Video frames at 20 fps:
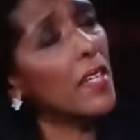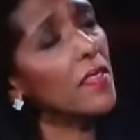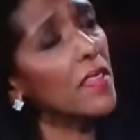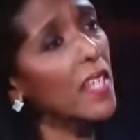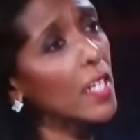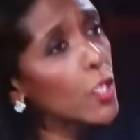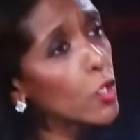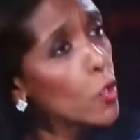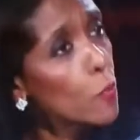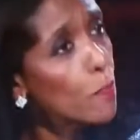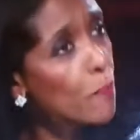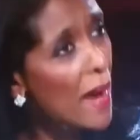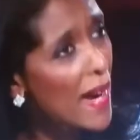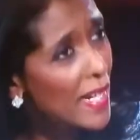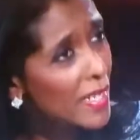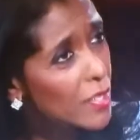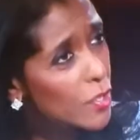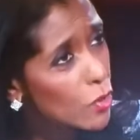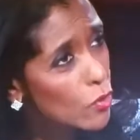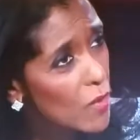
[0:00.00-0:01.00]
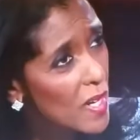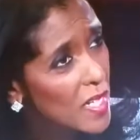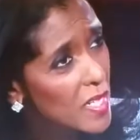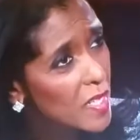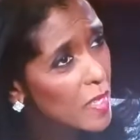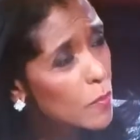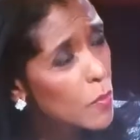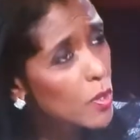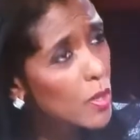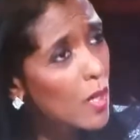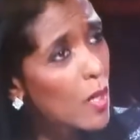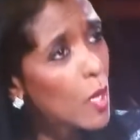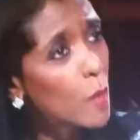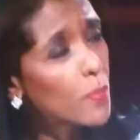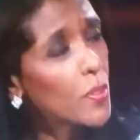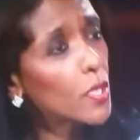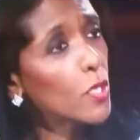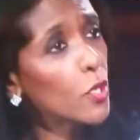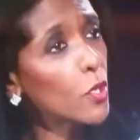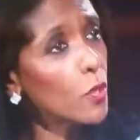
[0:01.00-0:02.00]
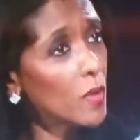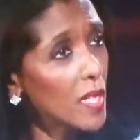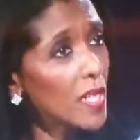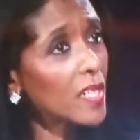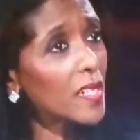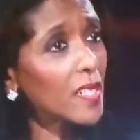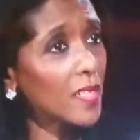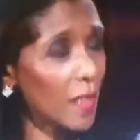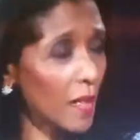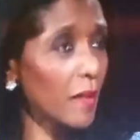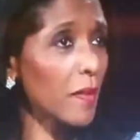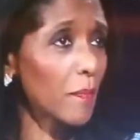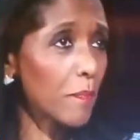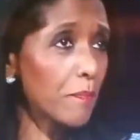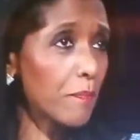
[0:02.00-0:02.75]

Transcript: And then you backed Grace Mugabe, who is